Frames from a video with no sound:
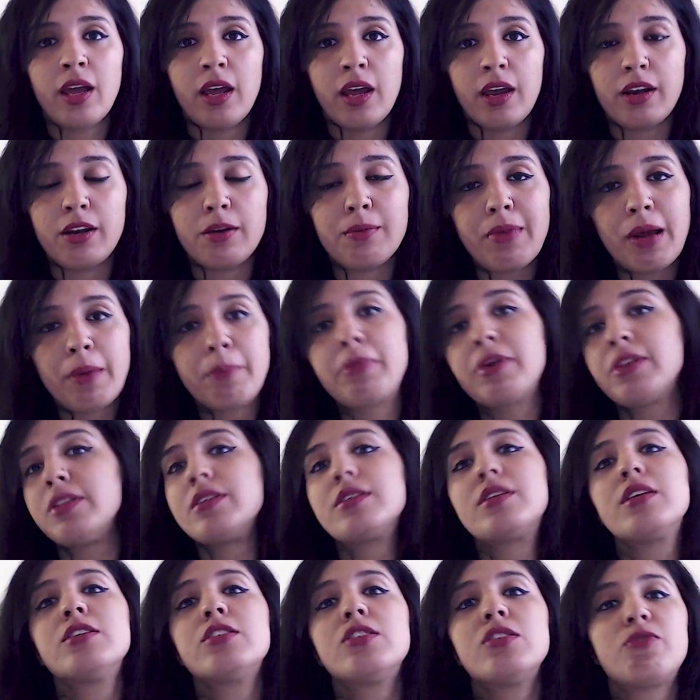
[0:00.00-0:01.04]
Remember,
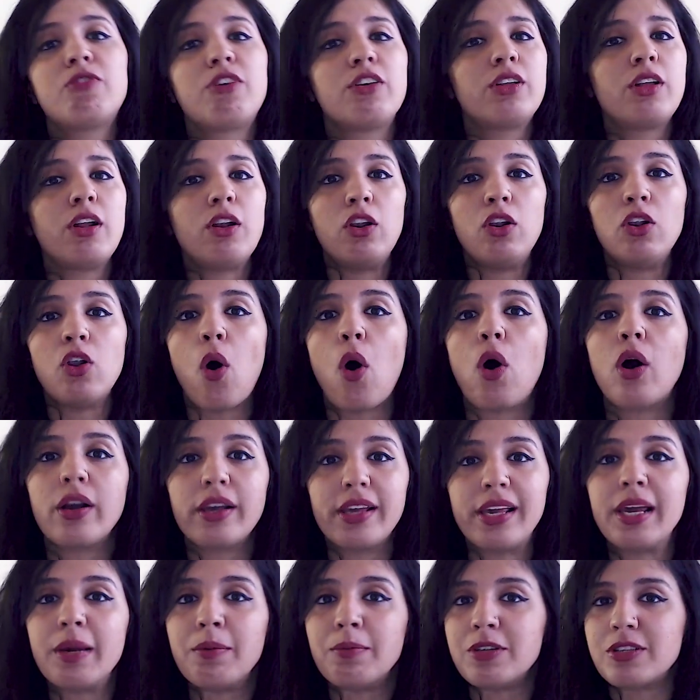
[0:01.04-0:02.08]
this is for the long
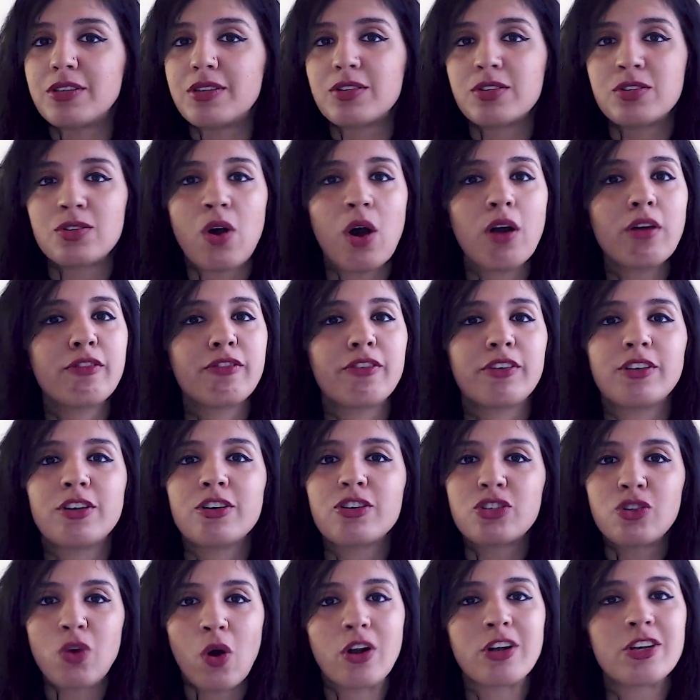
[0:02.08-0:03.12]
game. This is not for the
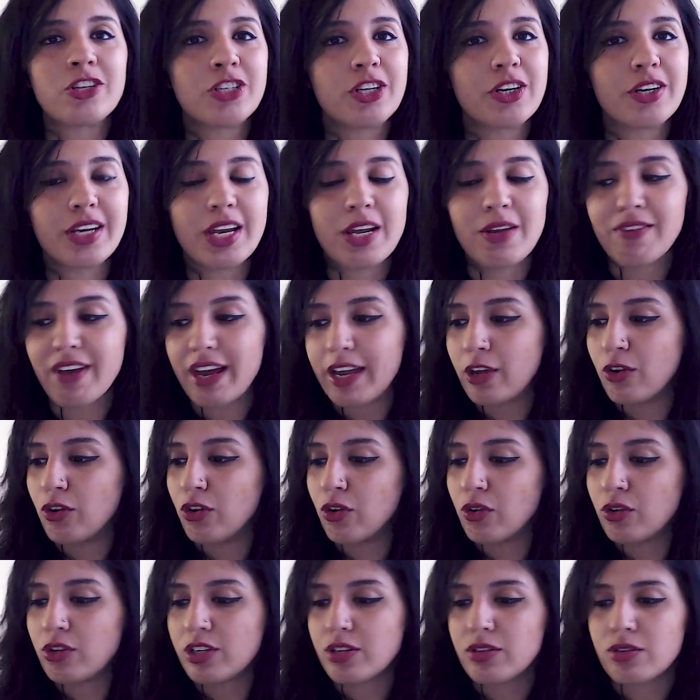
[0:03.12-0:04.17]
short journey
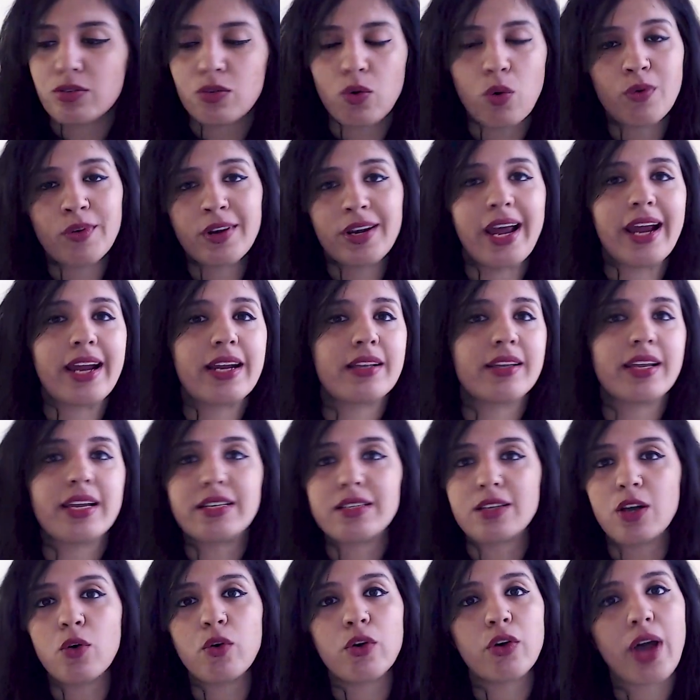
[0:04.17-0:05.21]
where just overnight
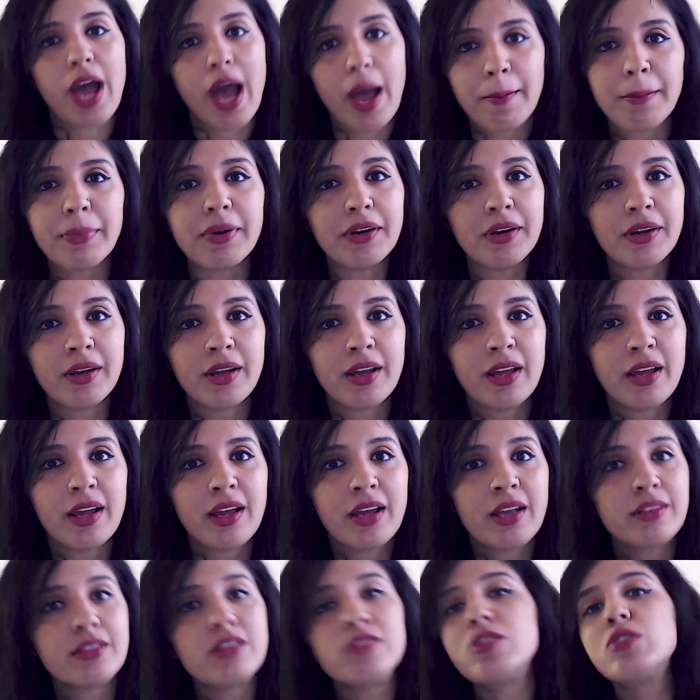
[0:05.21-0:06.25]
things are going to happen.
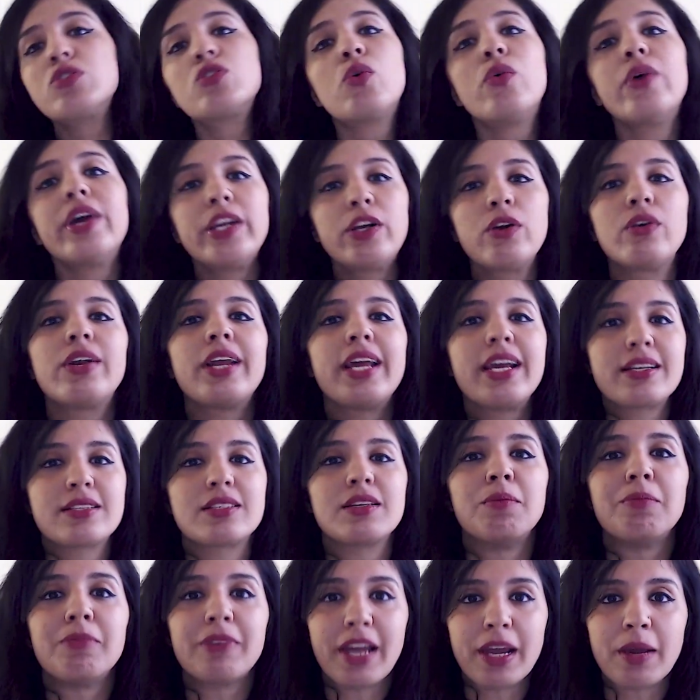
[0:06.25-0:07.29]
This is going to take
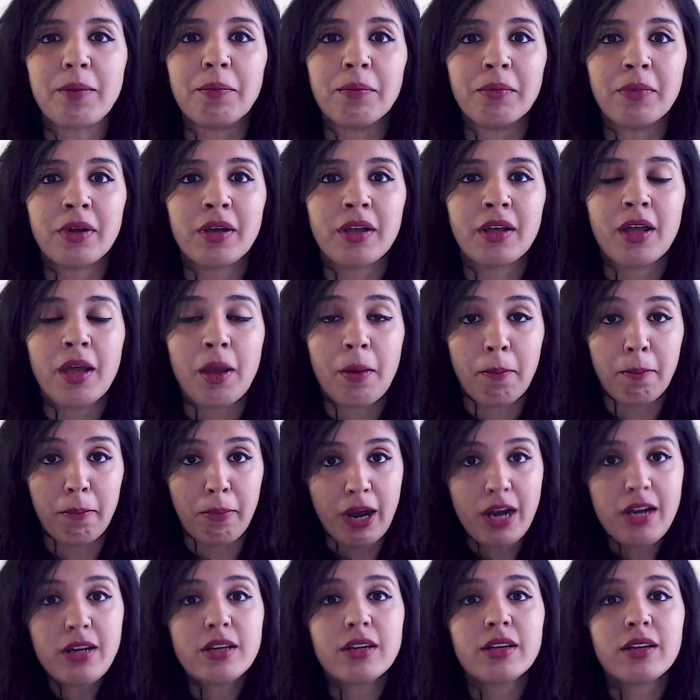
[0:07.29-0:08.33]
some time,
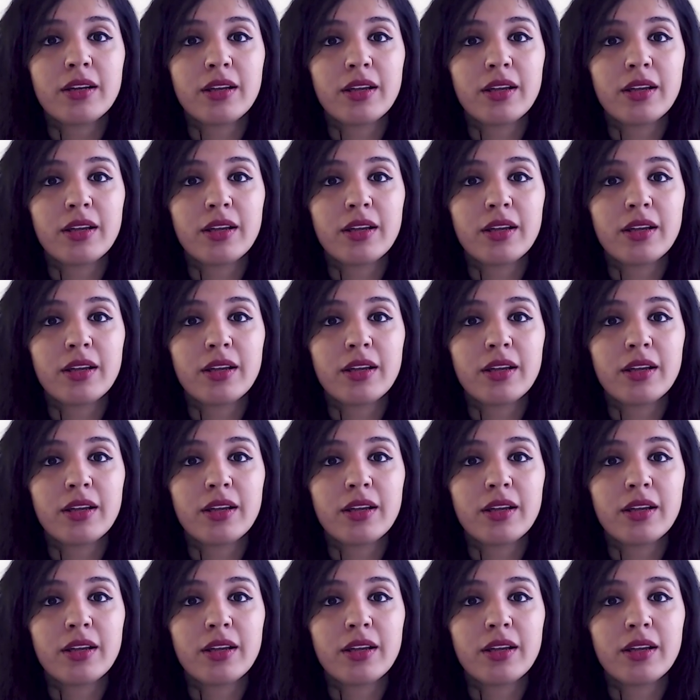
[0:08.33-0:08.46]
but